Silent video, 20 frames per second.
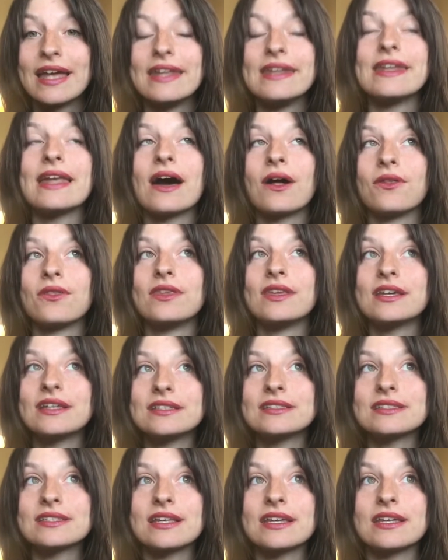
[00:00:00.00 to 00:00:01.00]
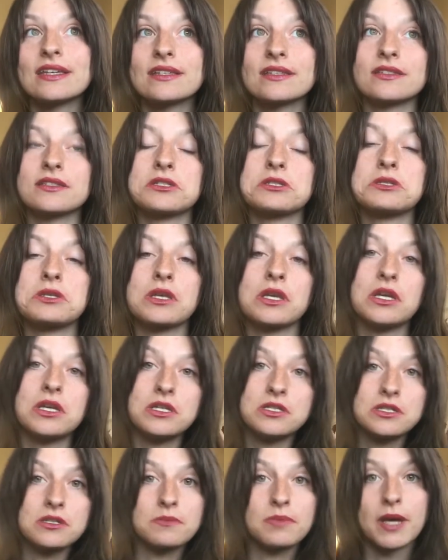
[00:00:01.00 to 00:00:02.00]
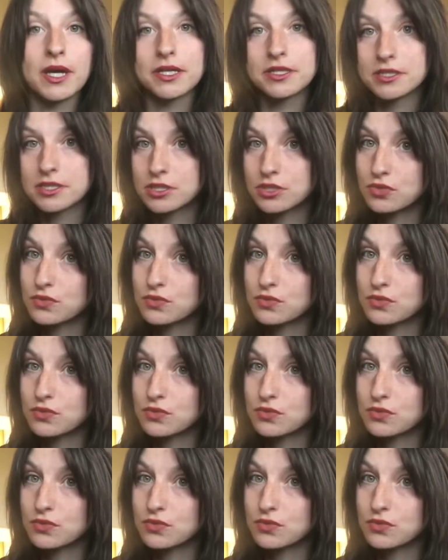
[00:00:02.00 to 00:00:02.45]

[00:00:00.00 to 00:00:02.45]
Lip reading: Now this is independent